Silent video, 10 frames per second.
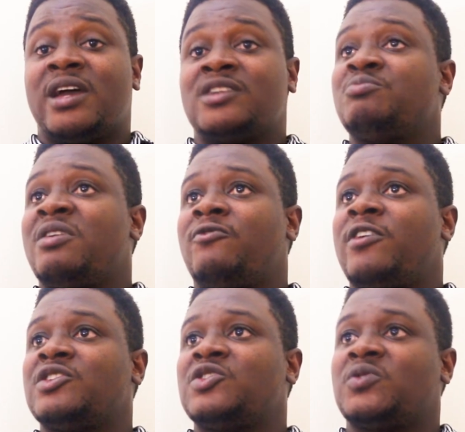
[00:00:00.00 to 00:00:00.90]
You had to be a
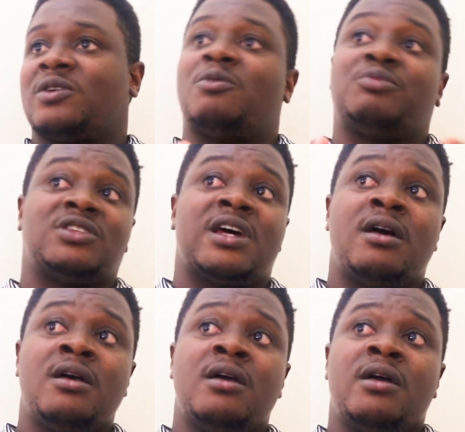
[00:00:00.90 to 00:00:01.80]
friend to the computer,
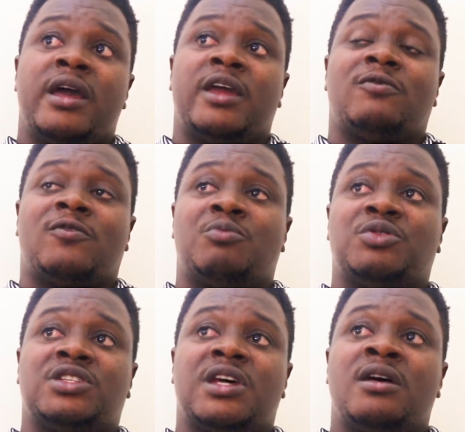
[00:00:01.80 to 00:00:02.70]
head of
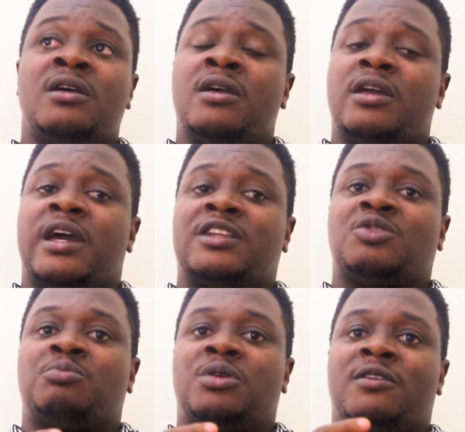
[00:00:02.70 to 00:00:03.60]
computer. You had to
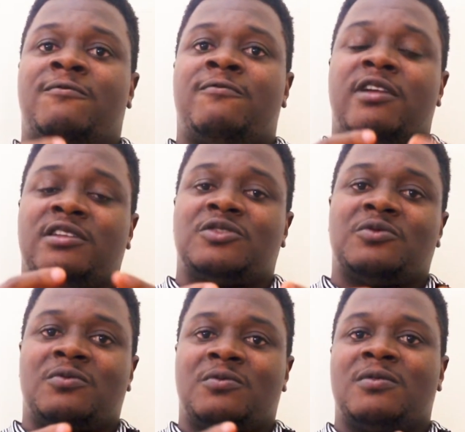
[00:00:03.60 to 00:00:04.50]
be a friend to
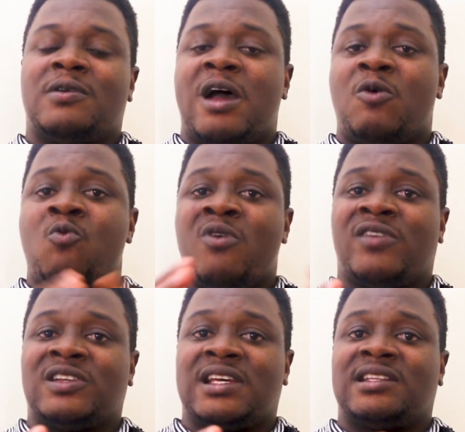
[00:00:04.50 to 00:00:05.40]
whoever
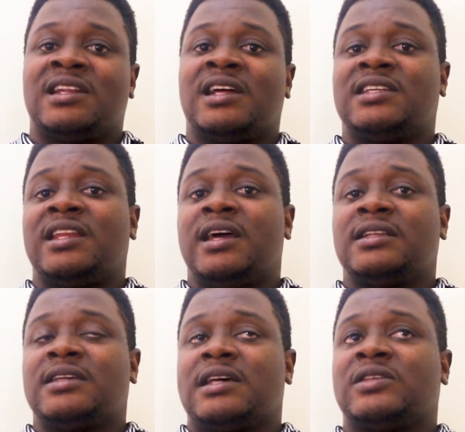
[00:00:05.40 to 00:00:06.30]
is an attendant,
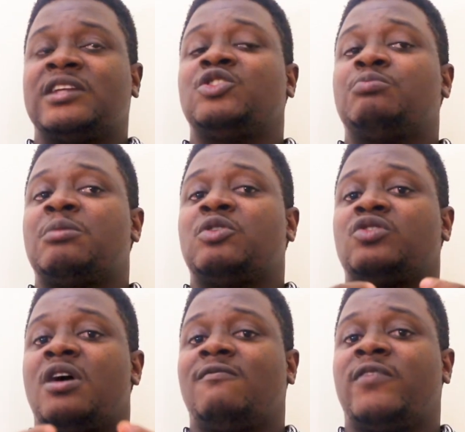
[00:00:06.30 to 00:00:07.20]
so that you'd be able to
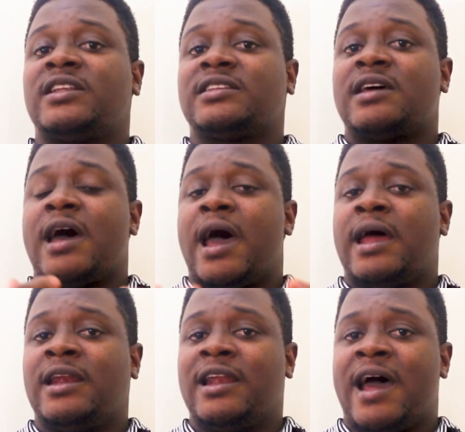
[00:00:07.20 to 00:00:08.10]
have that
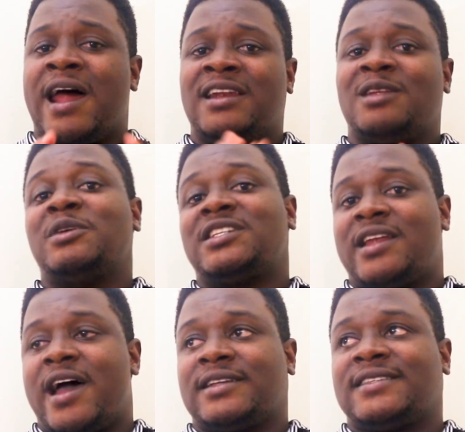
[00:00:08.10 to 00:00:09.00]
unlimited
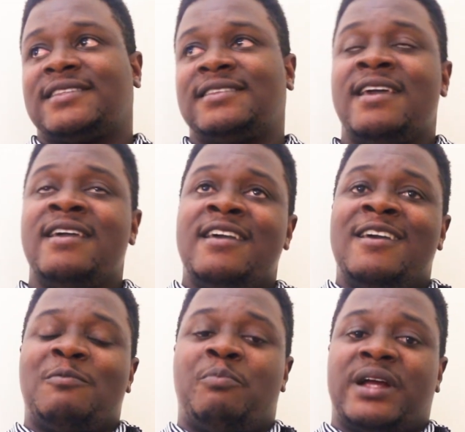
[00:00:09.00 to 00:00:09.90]
access.
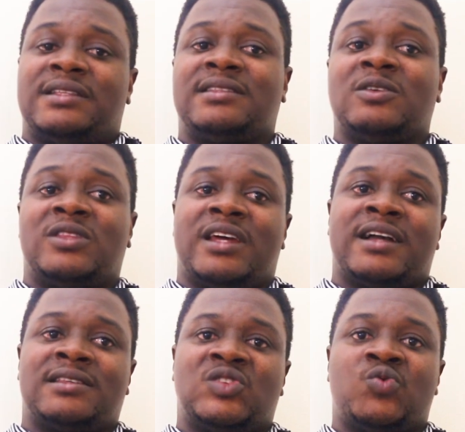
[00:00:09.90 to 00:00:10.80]
But still the
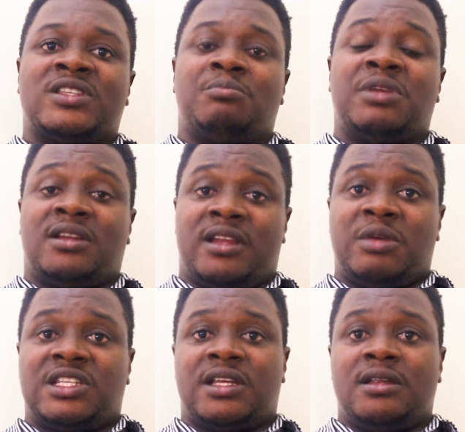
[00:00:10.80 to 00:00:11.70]
access was a bit
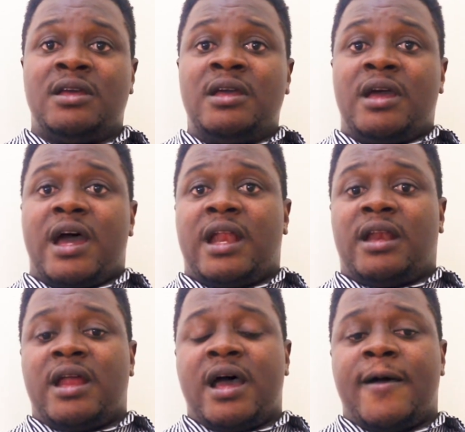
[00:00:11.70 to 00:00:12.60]
limited.
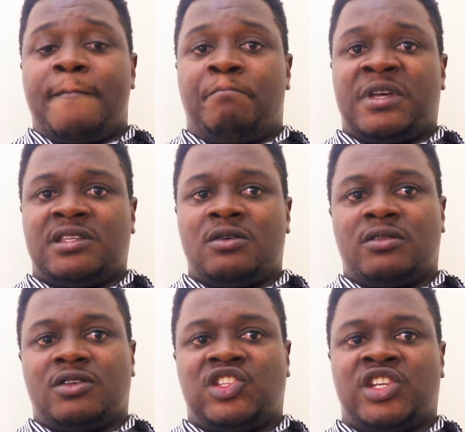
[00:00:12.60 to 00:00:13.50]
And based on
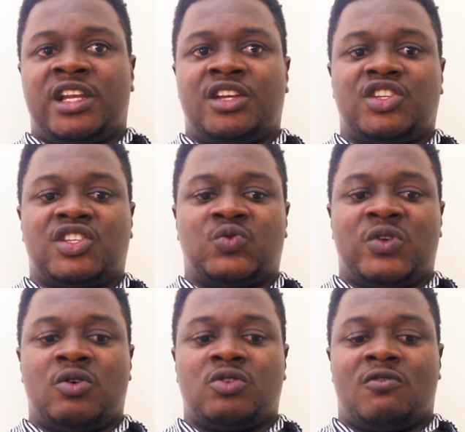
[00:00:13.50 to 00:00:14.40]
those challenges,
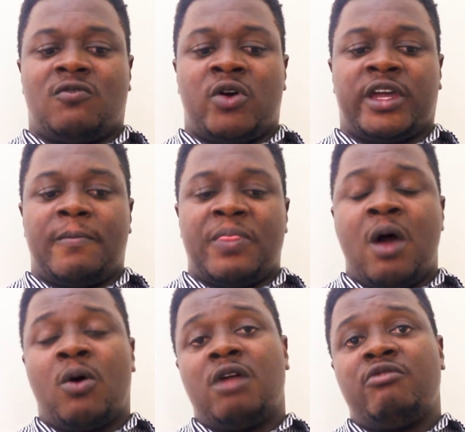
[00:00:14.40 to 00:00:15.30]
we thought of, okay,
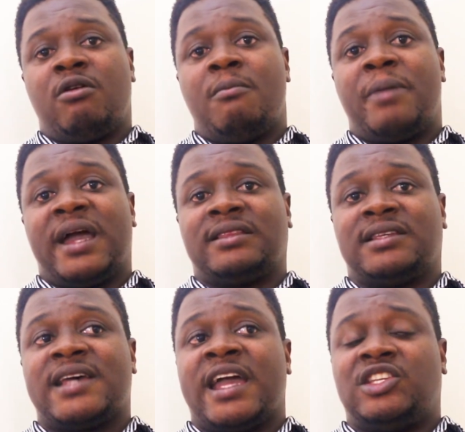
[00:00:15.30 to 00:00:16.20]
how can we combine
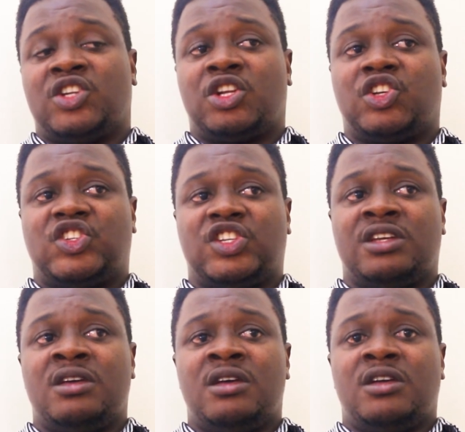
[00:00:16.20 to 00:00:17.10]
this
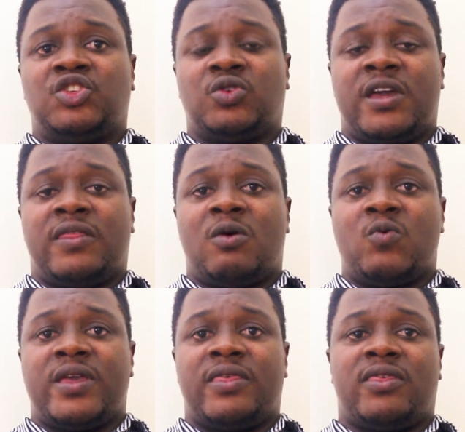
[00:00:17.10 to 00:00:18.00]
ideology together
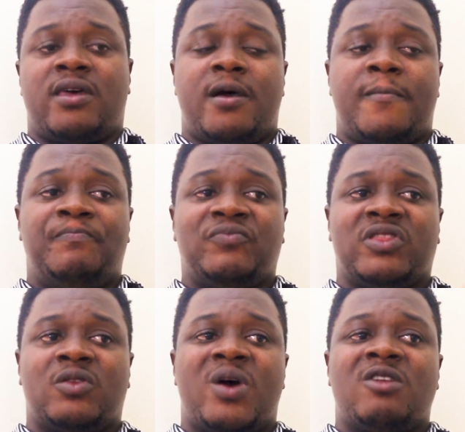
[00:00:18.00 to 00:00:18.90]
with
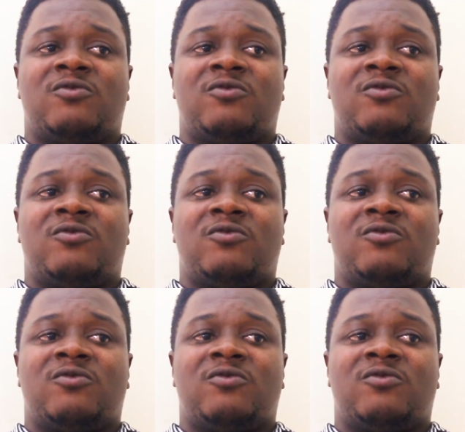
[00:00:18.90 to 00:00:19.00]
the one of